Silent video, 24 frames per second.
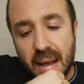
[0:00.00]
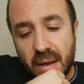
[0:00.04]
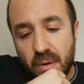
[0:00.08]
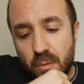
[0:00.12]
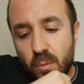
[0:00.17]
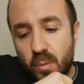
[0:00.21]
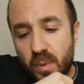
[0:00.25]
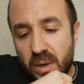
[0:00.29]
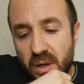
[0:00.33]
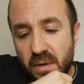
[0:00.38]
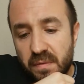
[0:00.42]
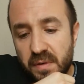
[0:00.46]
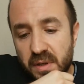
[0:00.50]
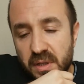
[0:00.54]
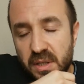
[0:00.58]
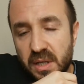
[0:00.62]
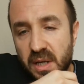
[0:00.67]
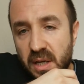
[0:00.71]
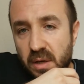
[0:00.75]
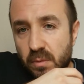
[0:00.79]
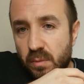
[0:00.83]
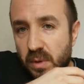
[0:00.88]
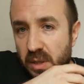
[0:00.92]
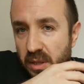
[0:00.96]
whenever
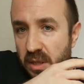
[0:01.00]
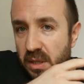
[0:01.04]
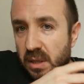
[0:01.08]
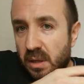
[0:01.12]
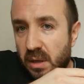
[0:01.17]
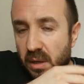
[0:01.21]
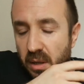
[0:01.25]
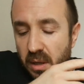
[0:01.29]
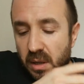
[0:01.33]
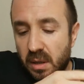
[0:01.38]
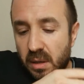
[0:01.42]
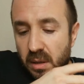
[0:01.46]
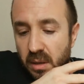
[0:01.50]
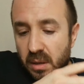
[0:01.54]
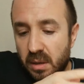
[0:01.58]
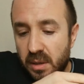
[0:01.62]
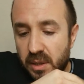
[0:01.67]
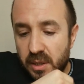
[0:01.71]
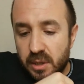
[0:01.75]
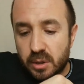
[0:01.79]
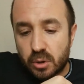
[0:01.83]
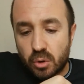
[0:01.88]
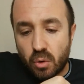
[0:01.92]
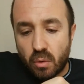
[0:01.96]
say it was
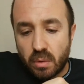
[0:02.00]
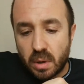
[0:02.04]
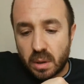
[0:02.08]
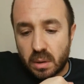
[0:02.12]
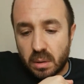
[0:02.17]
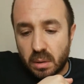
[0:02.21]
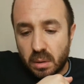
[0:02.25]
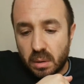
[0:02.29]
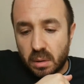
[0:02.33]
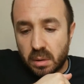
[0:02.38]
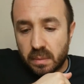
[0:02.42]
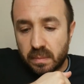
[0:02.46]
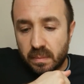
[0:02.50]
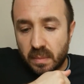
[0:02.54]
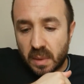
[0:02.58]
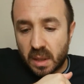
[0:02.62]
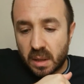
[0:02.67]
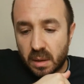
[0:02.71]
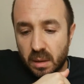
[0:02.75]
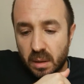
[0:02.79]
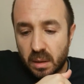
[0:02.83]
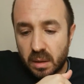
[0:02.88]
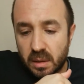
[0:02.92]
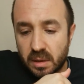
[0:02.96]
historical,
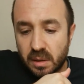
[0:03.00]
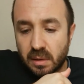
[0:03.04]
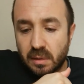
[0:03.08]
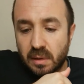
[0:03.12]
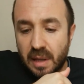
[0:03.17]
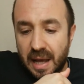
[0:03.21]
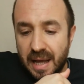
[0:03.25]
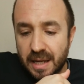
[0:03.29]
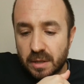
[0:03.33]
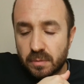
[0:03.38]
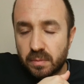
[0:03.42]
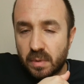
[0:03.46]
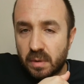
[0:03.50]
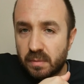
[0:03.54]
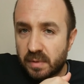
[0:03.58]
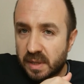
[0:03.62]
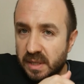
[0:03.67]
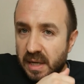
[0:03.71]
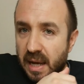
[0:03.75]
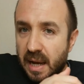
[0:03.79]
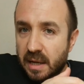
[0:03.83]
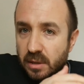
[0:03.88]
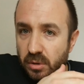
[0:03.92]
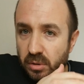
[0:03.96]
the last one was
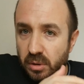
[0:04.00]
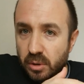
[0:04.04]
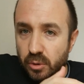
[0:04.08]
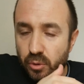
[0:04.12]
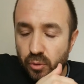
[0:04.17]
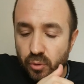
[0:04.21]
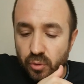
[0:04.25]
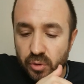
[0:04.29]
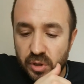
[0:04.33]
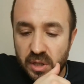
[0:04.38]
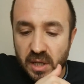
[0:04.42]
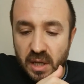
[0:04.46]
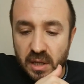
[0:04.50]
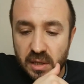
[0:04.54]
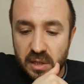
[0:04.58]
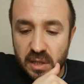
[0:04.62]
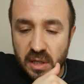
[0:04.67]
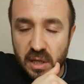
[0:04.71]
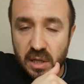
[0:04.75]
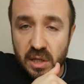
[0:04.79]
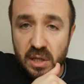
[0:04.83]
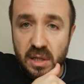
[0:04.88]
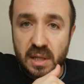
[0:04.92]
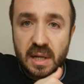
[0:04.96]
actually a huge
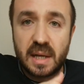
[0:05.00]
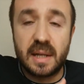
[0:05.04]
sensation.